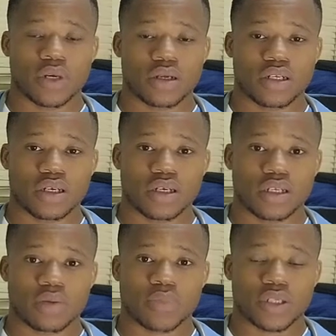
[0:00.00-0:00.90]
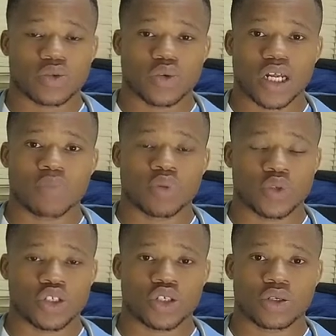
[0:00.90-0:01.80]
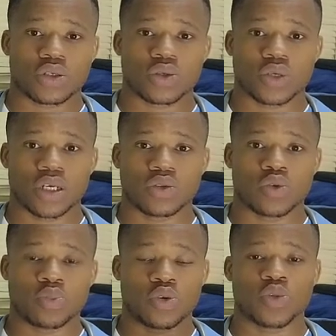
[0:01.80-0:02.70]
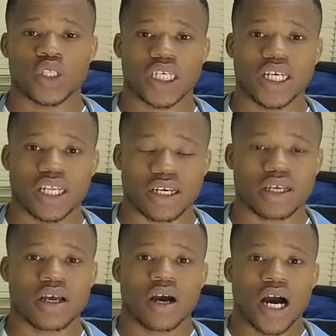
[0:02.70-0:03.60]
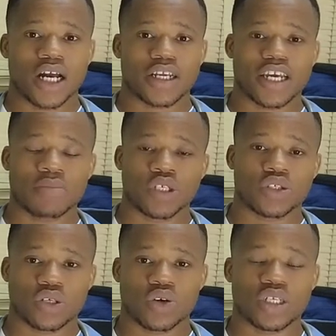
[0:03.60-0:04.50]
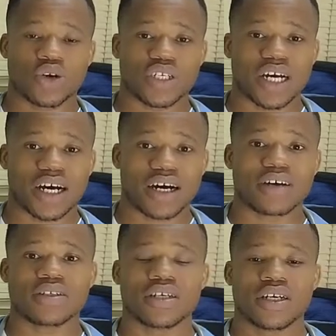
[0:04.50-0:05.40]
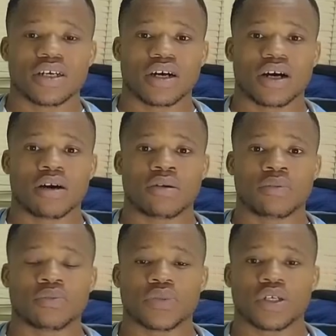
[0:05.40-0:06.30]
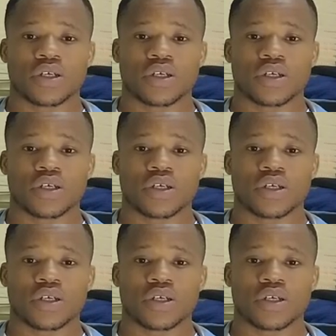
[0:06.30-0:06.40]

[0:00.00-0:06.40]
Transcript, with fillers: in a, in a particular position okay to promote healing and chemistry on the other hand um,